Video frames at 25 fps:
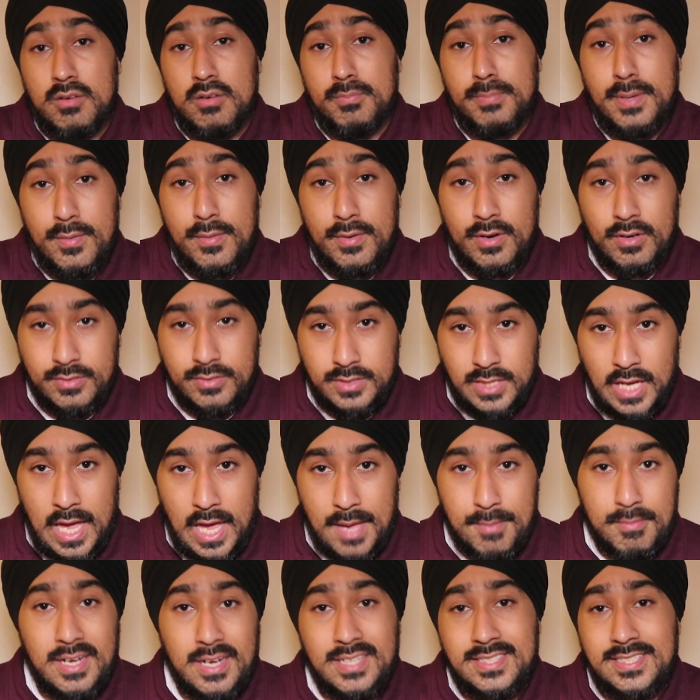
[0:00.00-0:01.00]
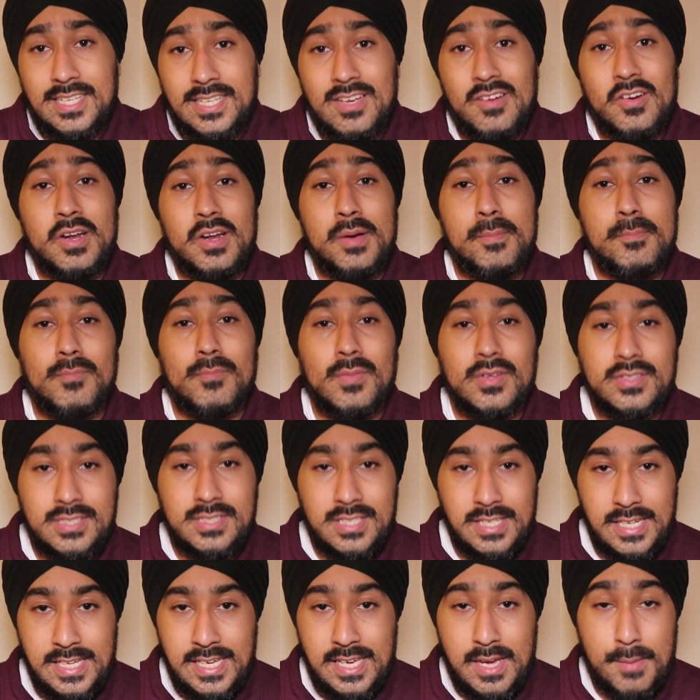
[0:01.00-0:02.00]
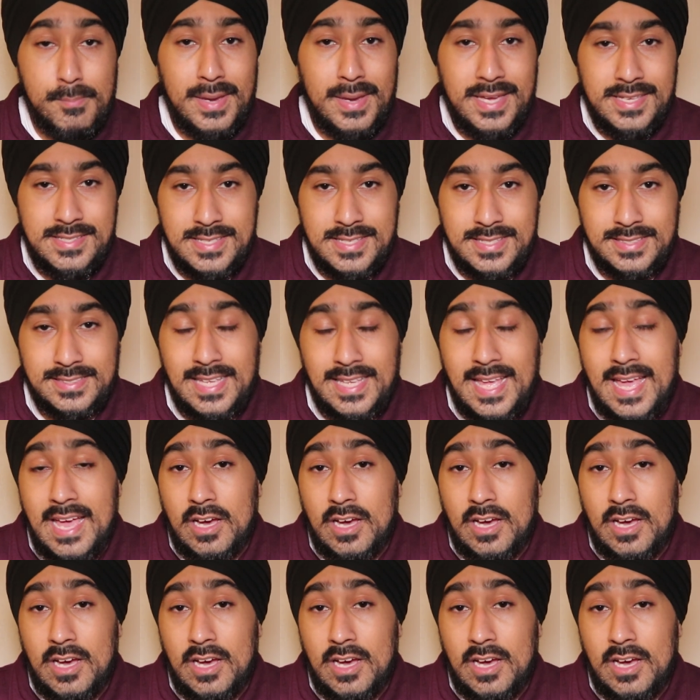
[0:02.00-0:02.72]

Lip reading: period of time, let's say on a monthly basis.